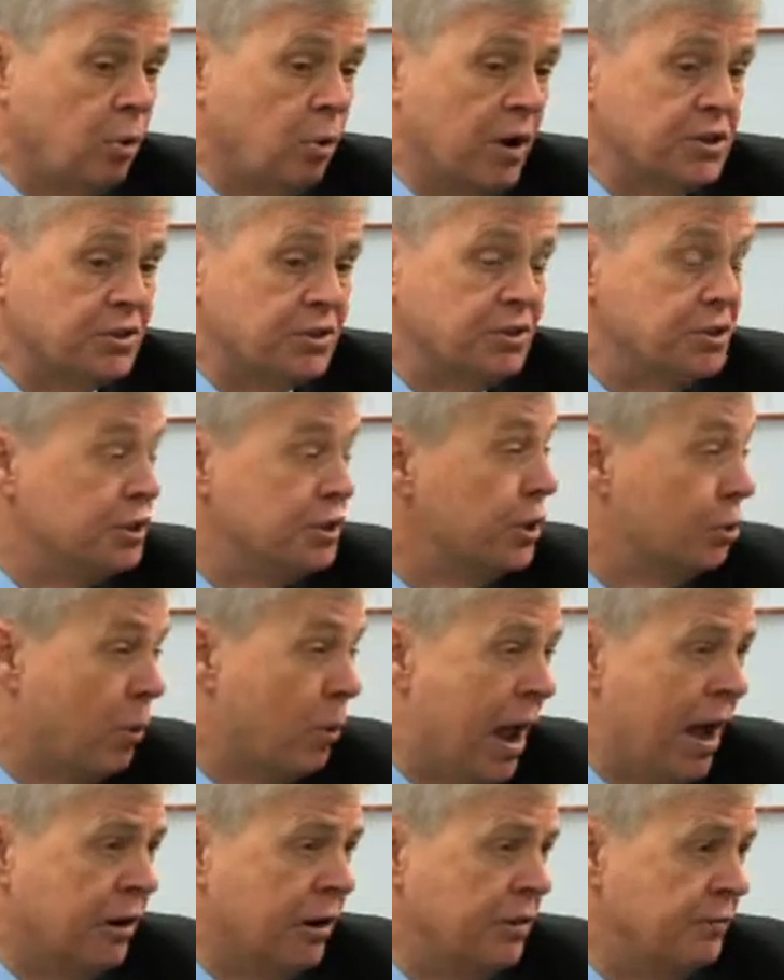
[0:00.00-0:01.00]
questions year
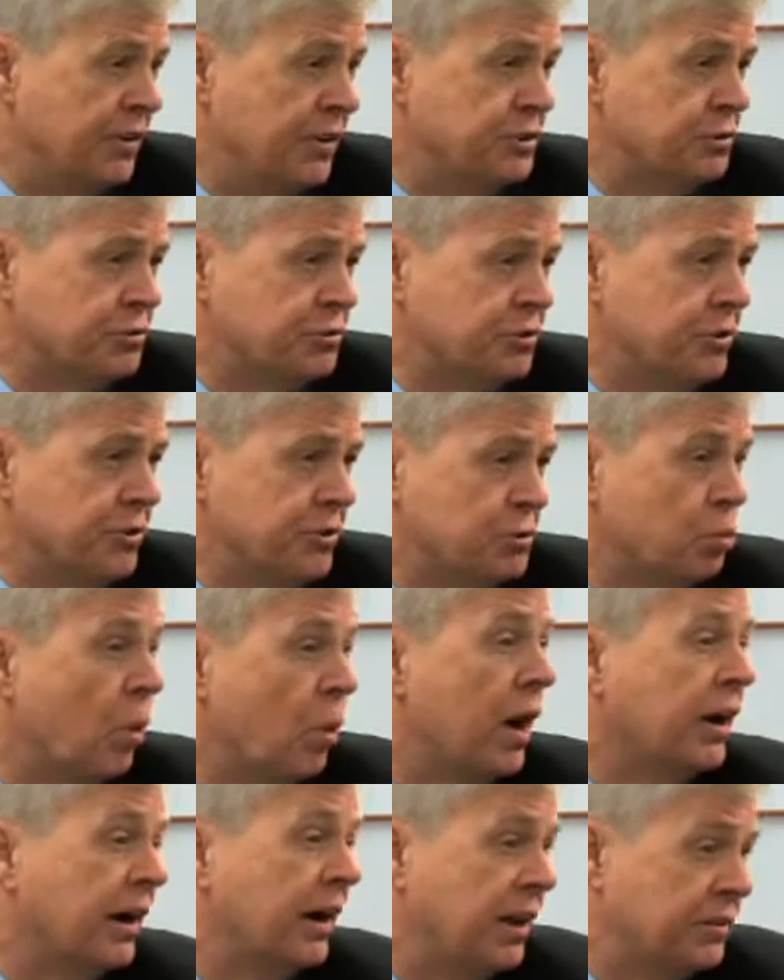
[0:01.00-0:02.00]
round in the visitor center is
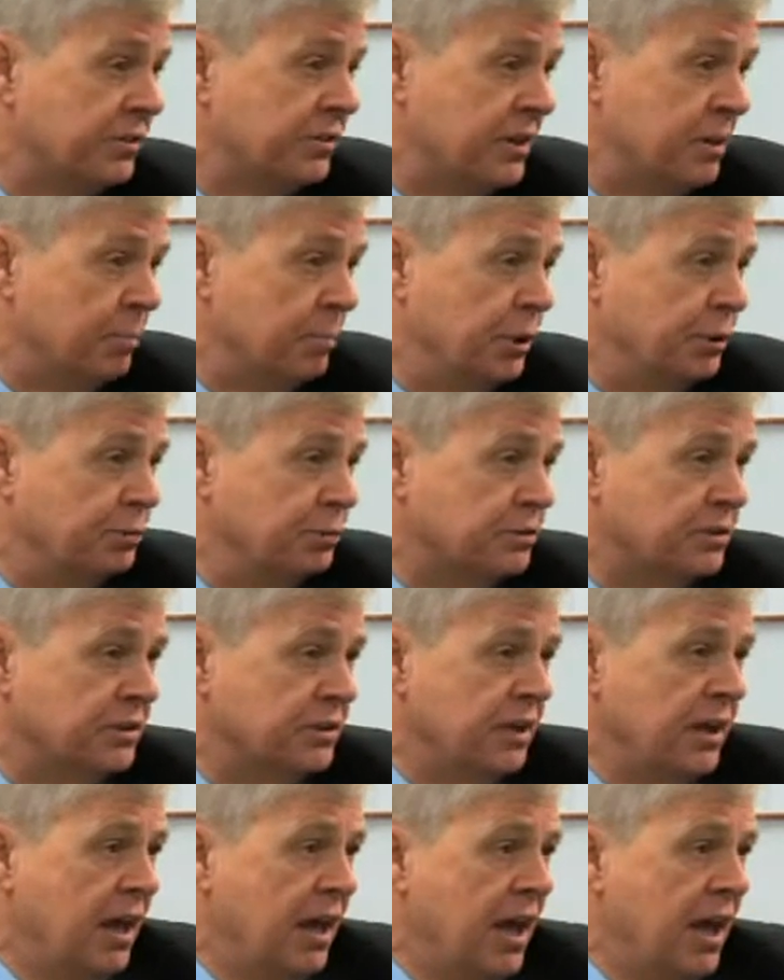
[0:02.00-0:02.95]
where can I see a moose?